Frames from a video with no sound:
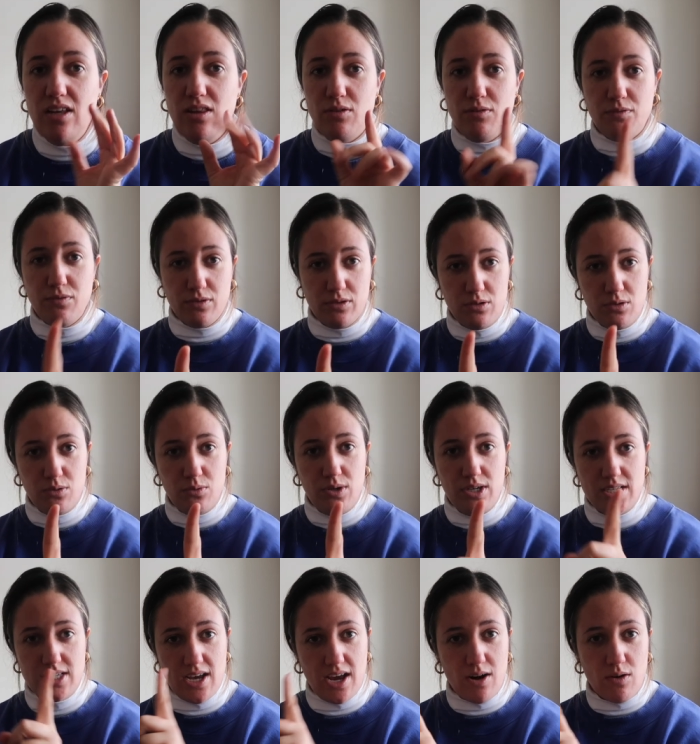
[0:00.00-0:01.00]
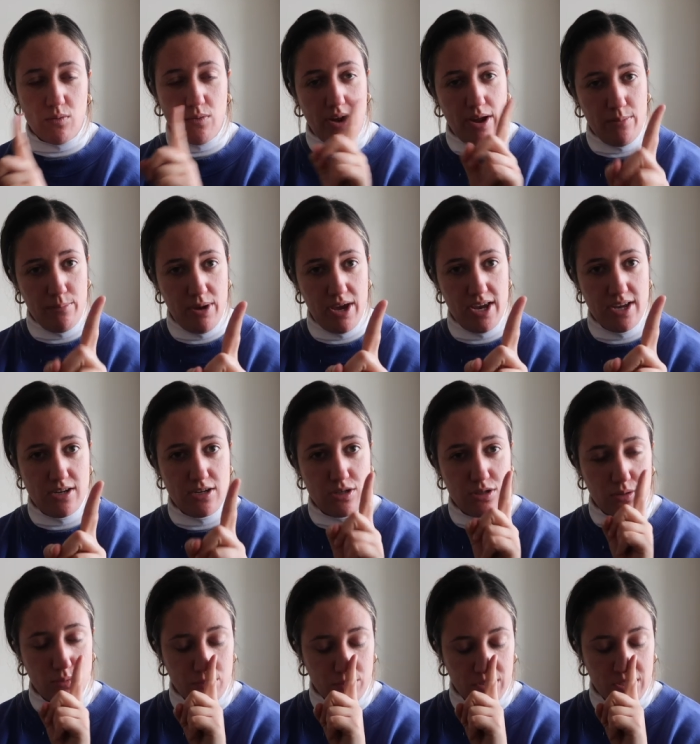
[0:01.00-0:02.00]
The flu is on a rampage,
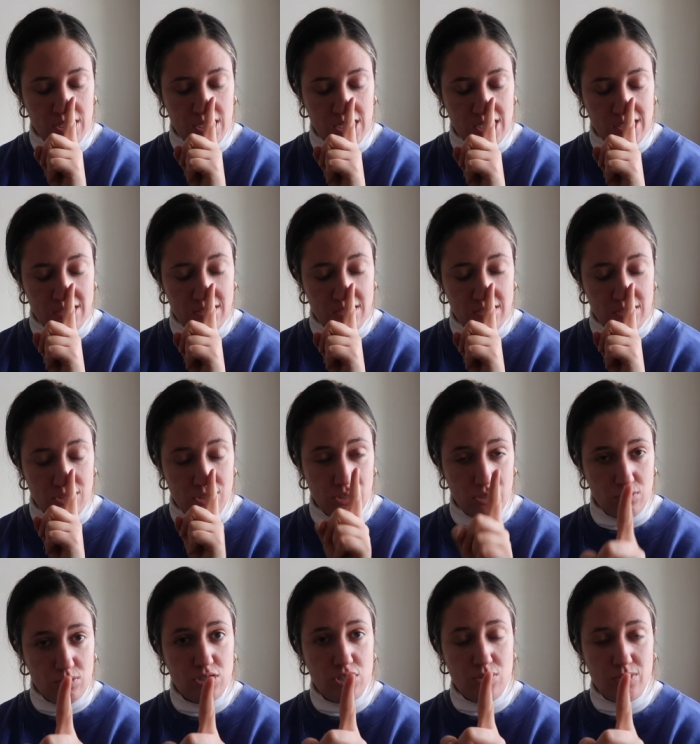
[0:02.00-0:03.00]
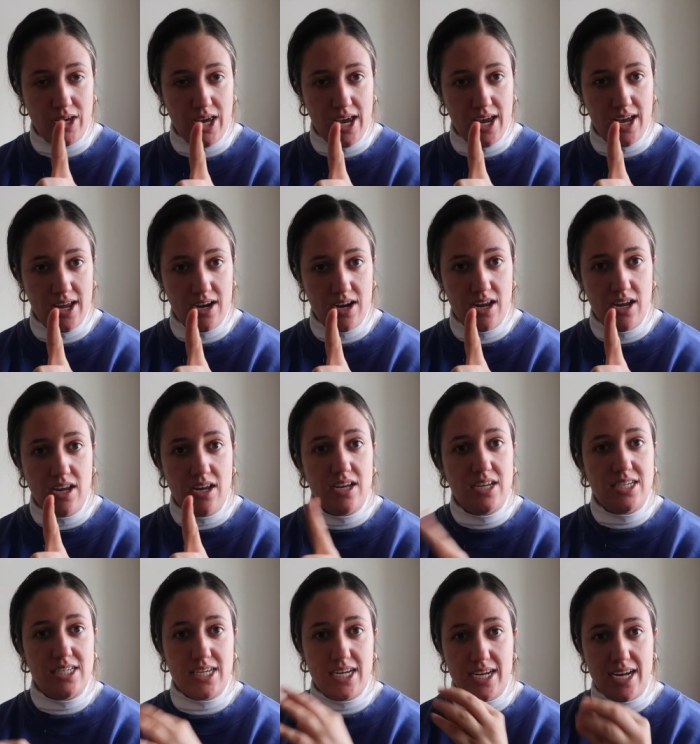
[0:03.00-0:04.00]
so please do what you can
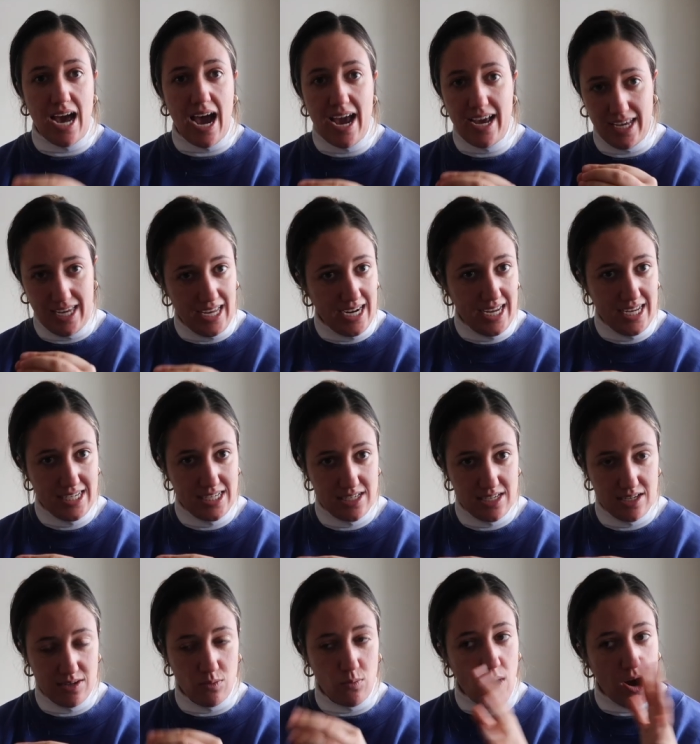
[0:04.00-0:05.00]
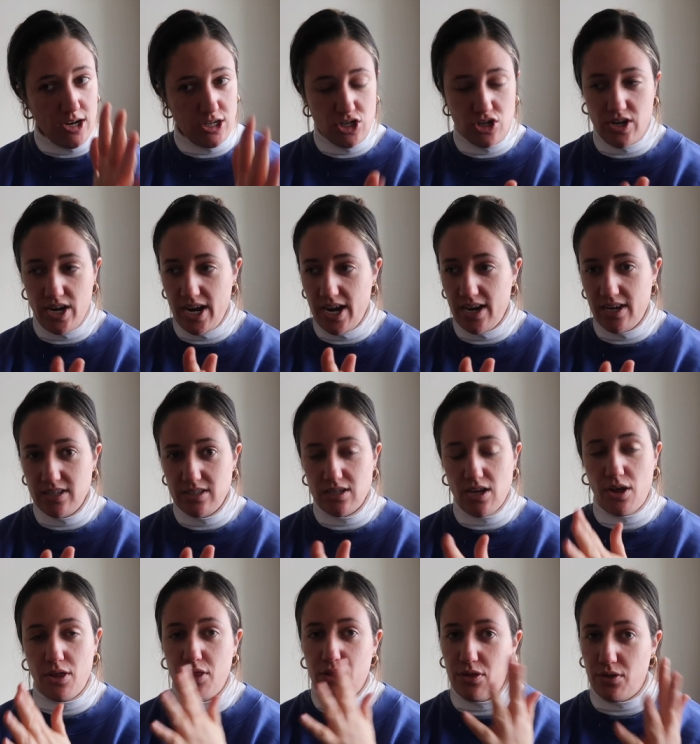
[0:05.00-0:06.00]
to not get it. Wash your hands
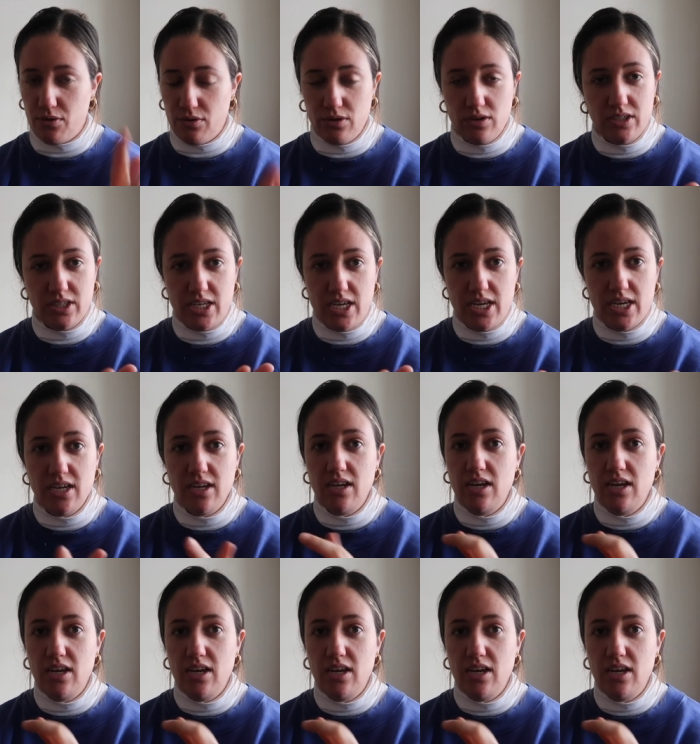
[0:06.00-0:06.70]
thoroughly.